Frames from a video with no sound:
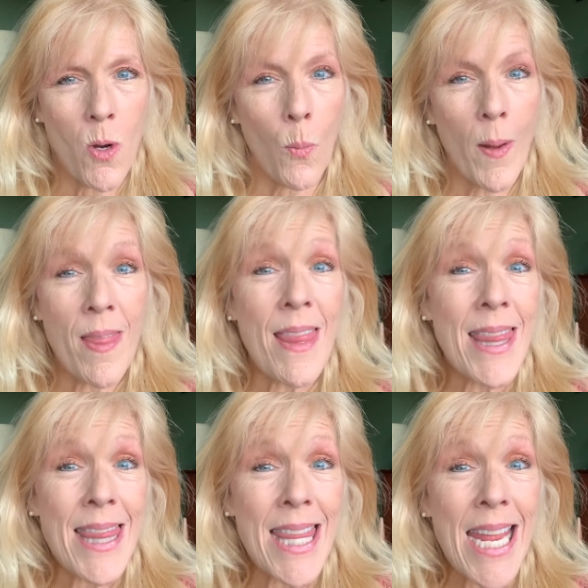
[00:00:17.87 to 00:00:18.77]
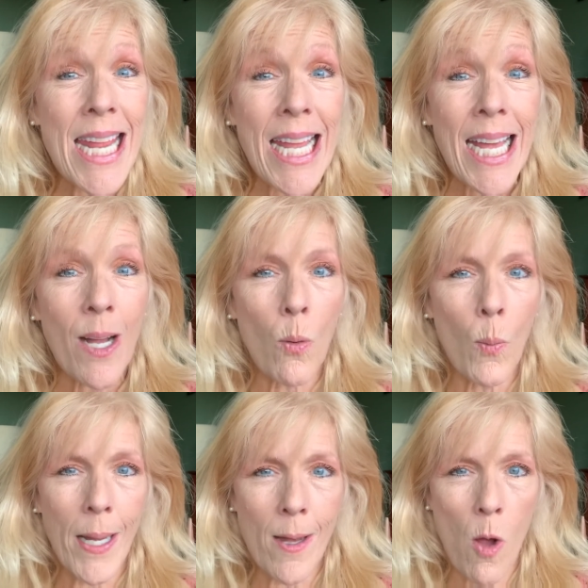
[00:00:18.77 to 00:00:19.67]
We think
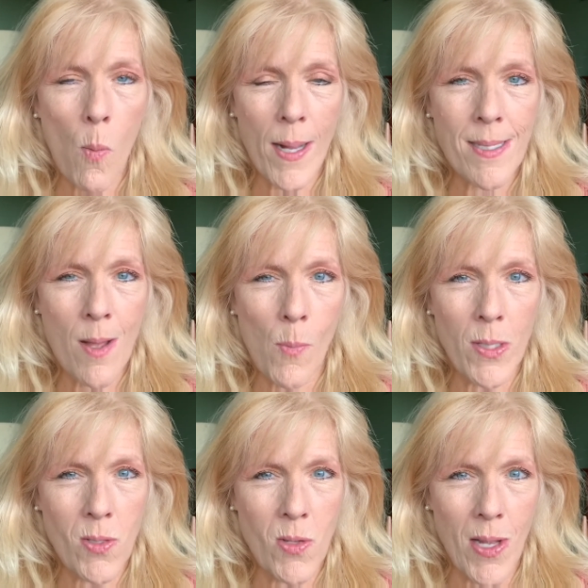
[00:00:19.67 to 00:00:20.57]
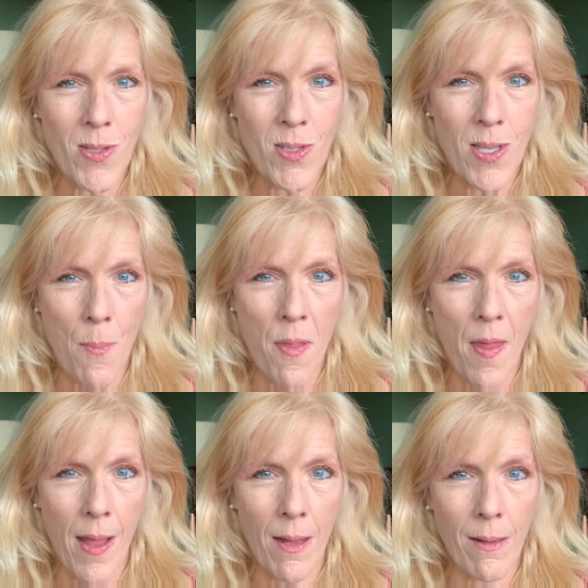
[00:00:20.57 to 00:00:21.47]
we know why someone's done
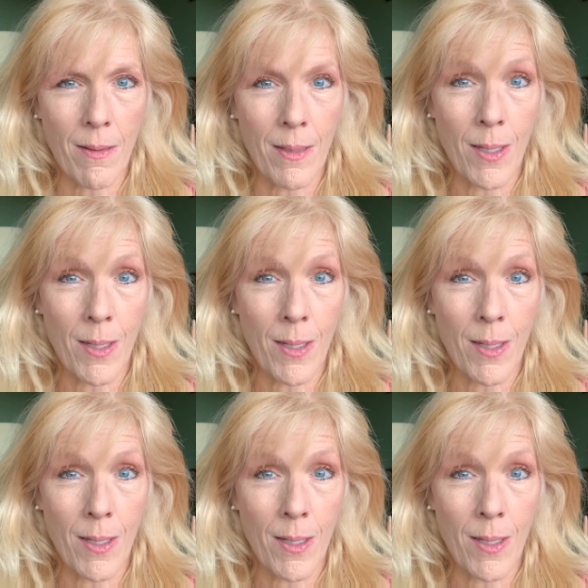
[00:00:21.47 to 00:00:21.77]
something.